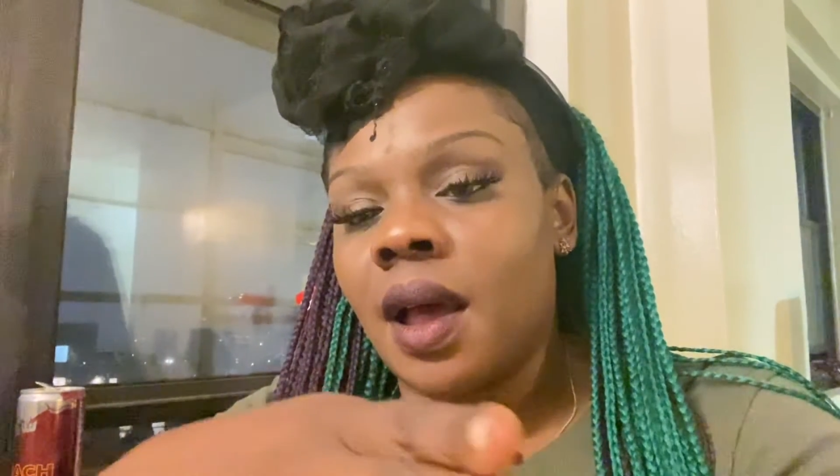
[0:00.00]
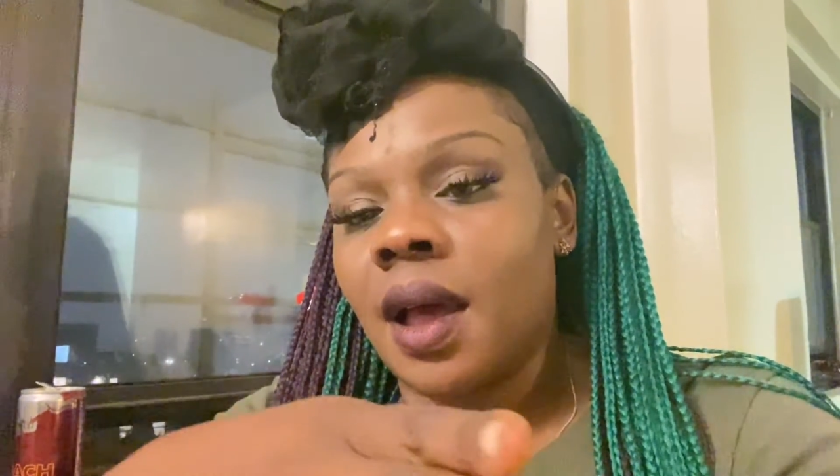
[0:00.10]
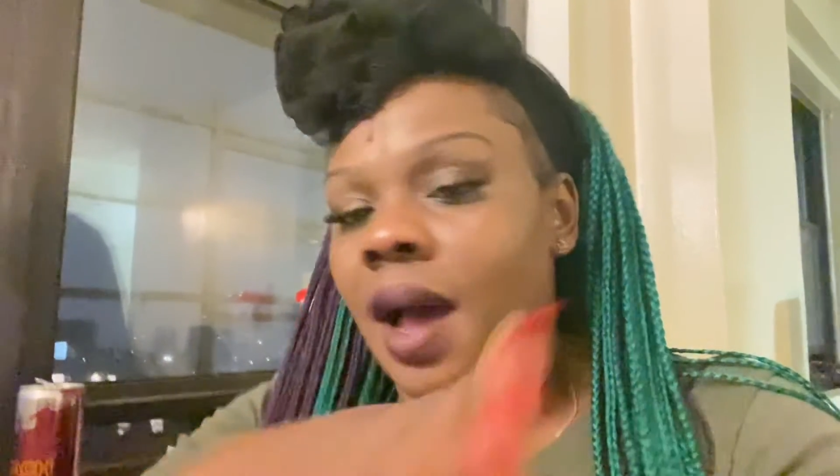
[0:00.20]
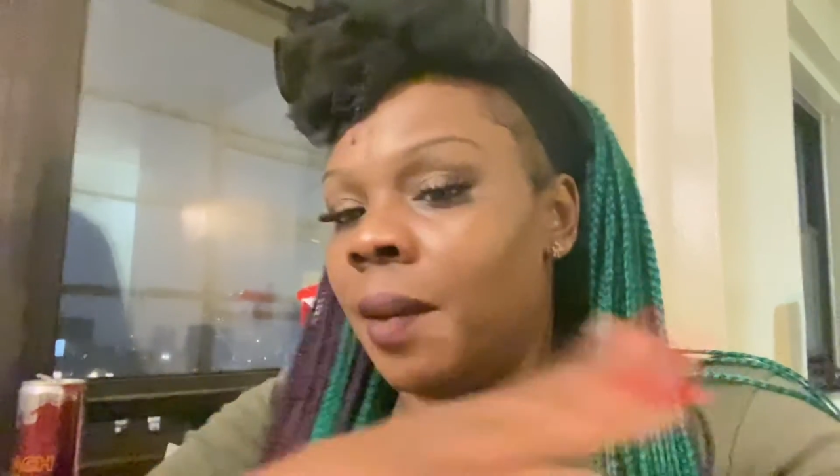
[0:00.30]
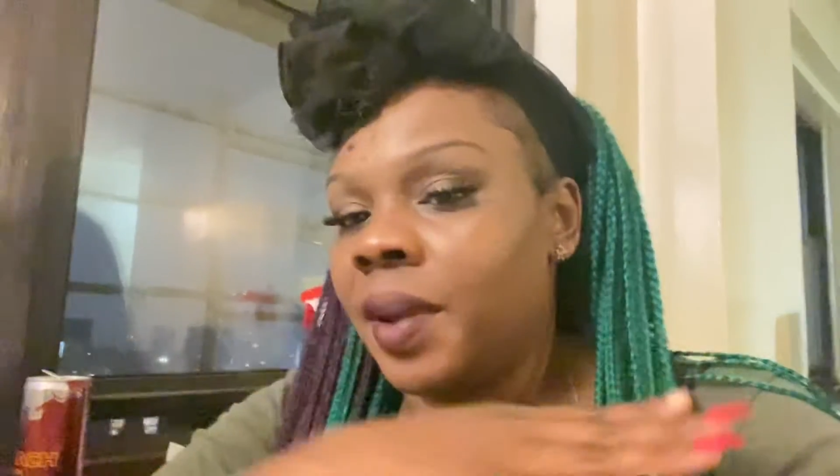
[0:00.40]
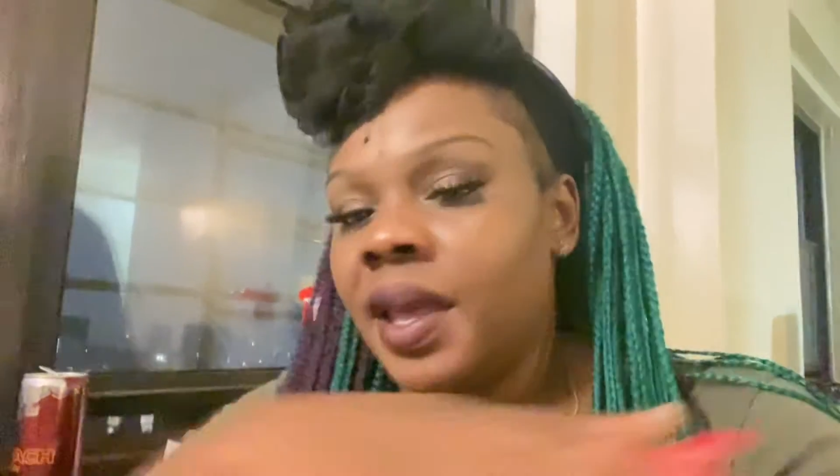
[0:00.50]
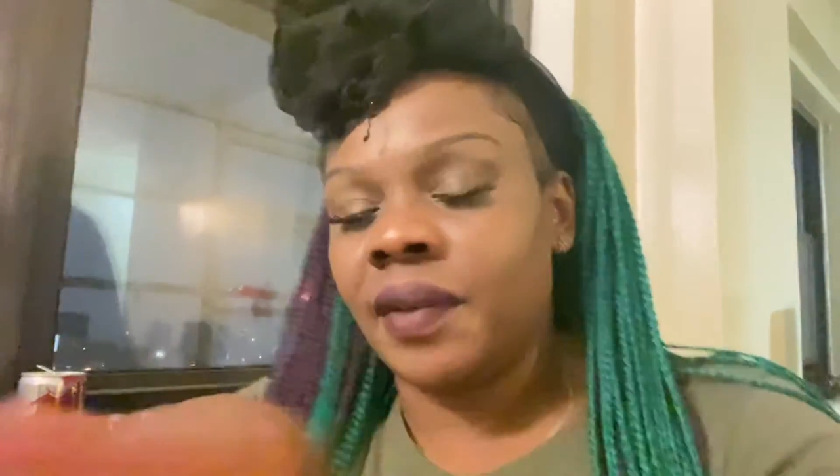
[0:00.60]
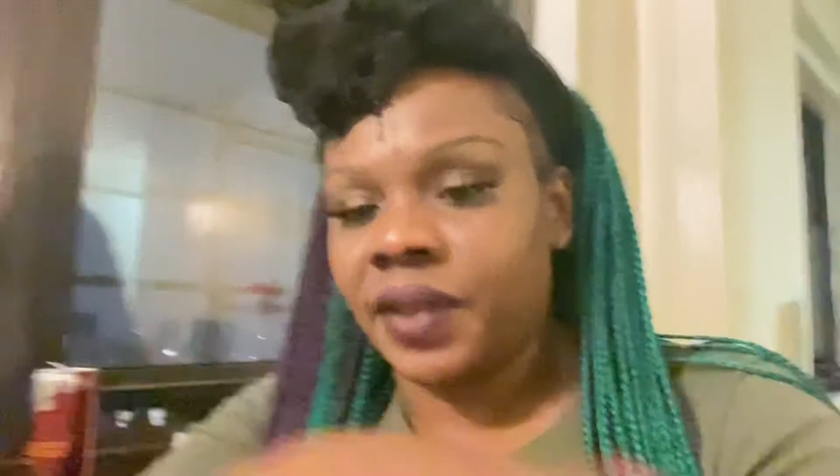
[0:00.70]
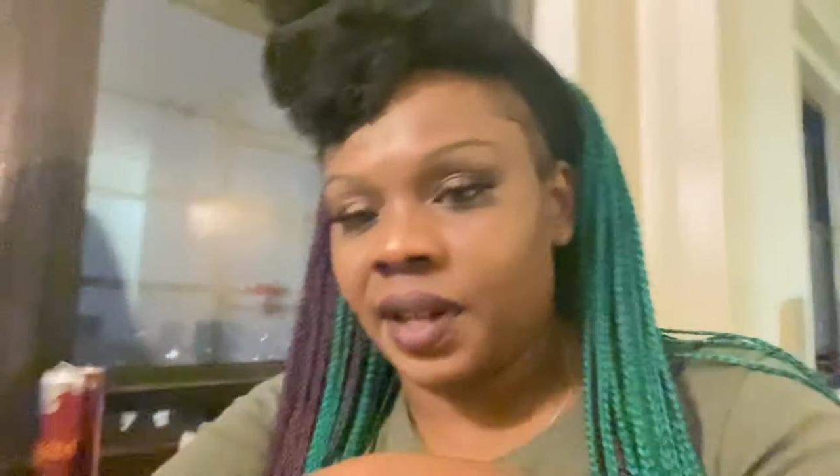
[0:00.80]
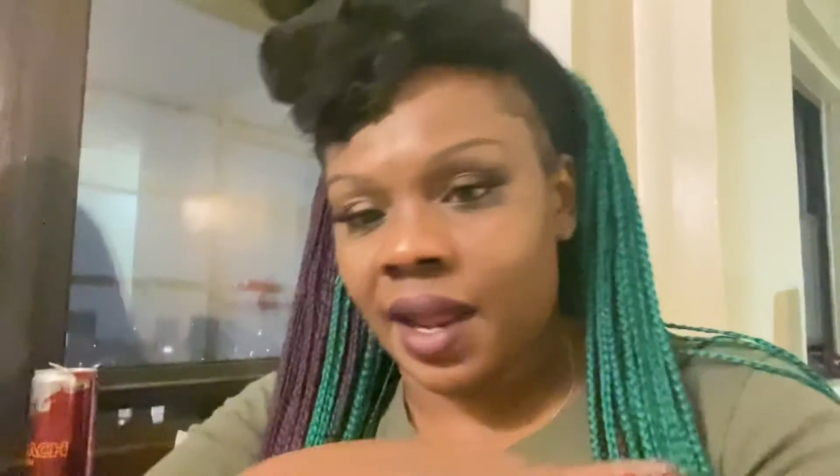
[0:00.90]
I'm
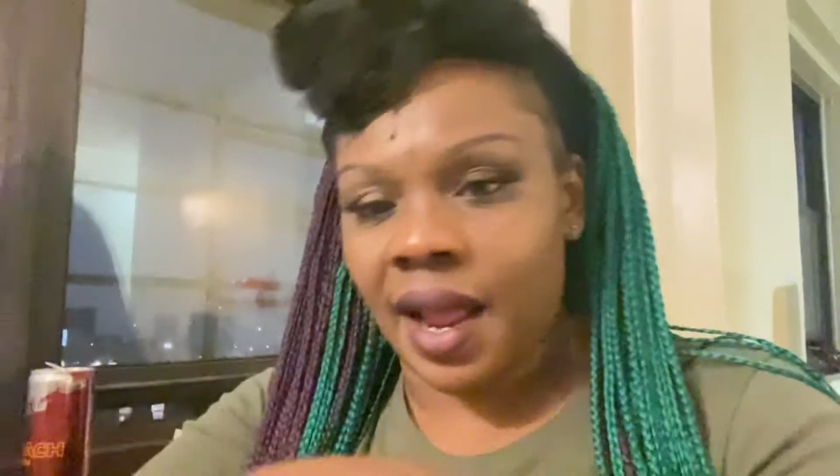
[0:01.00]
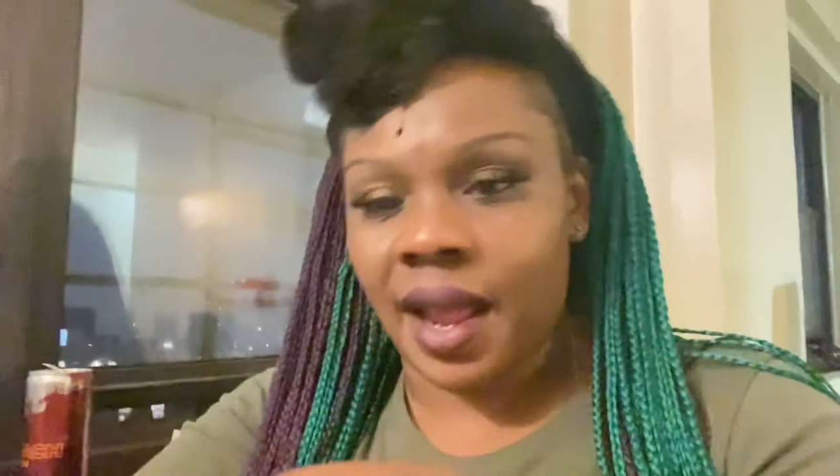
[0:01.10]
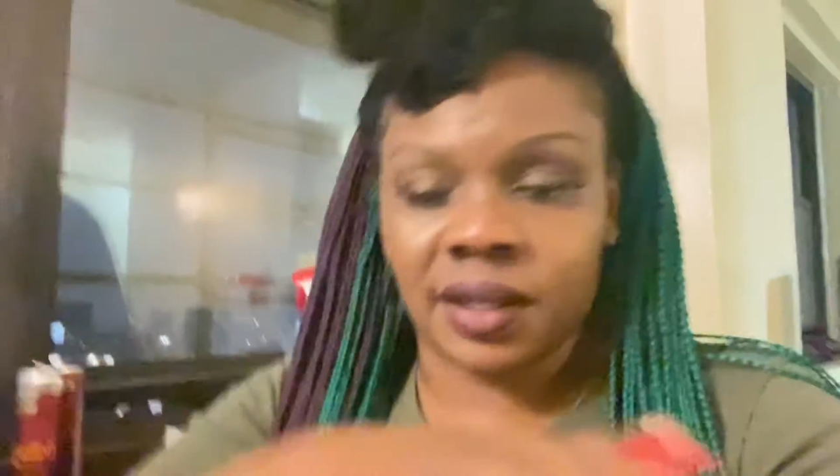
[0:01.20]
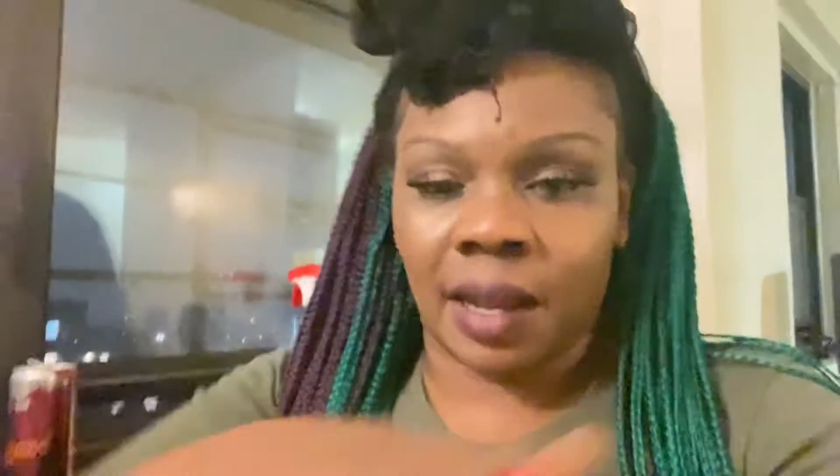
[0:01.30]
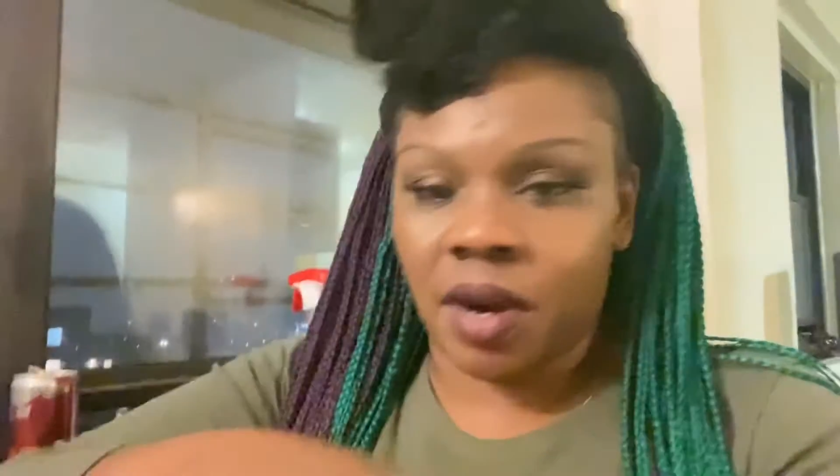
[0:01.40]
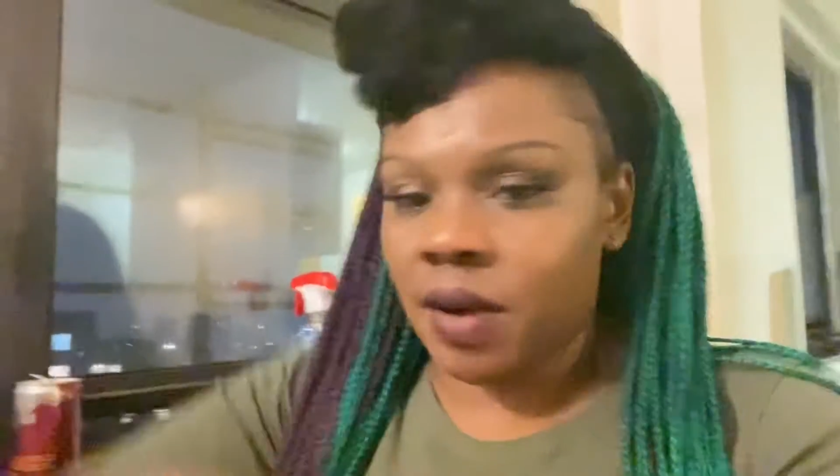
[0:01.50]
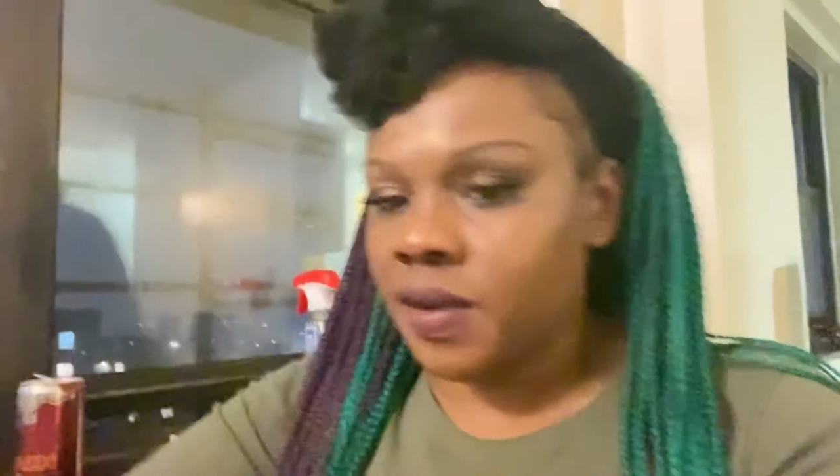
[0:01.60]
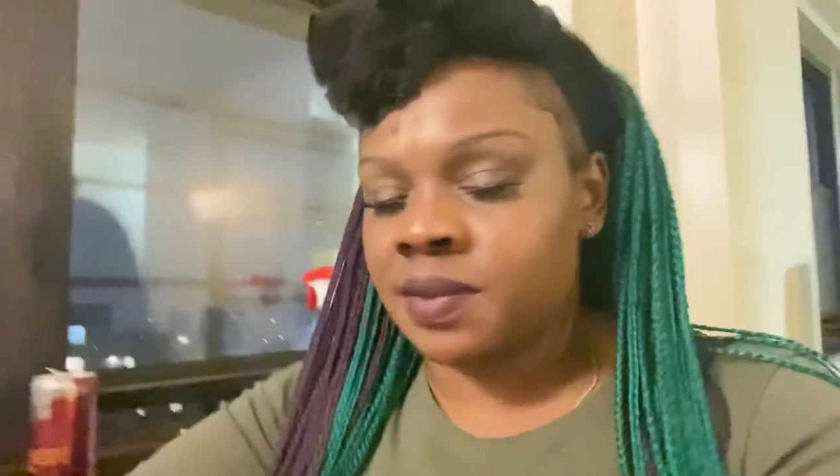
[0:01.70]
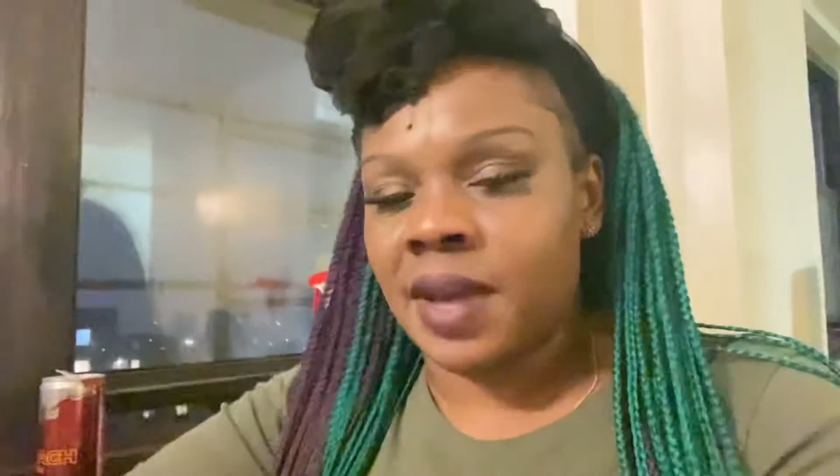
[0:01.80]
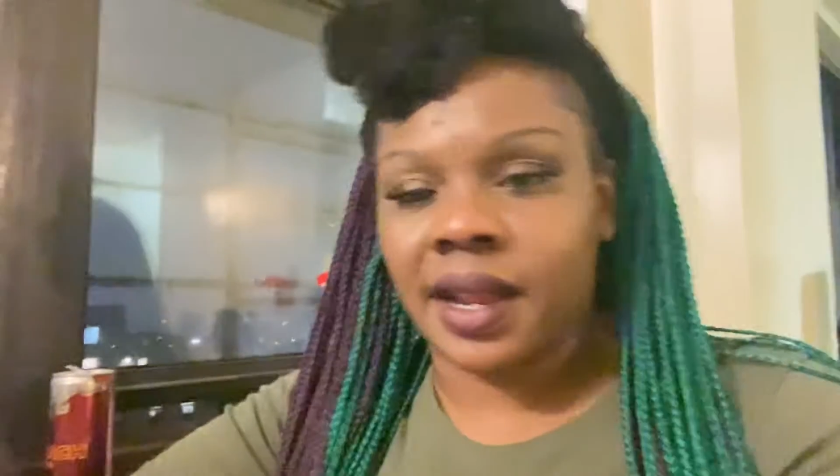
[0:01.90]
gifted in, I'm
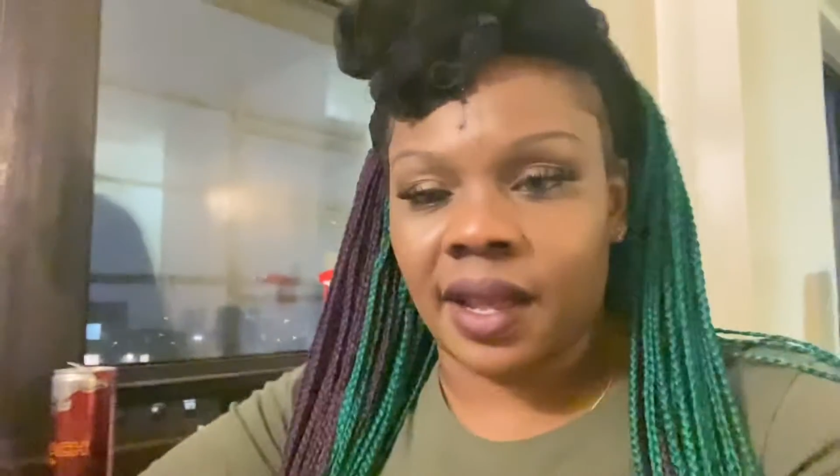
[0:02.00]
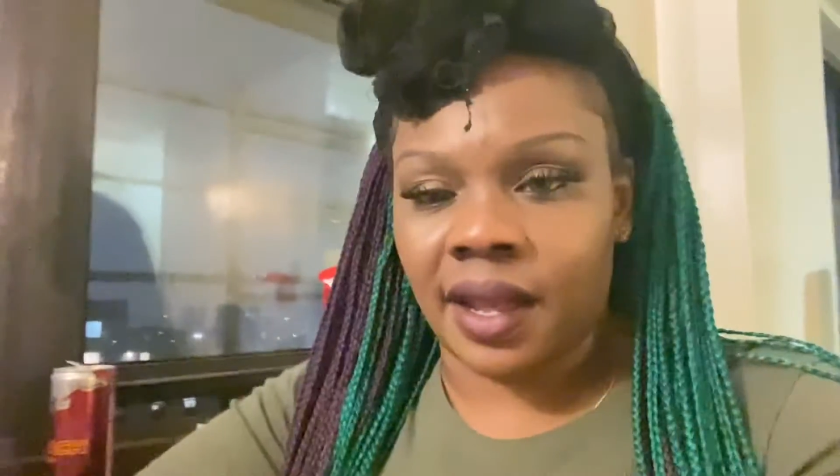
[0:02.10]
charismatic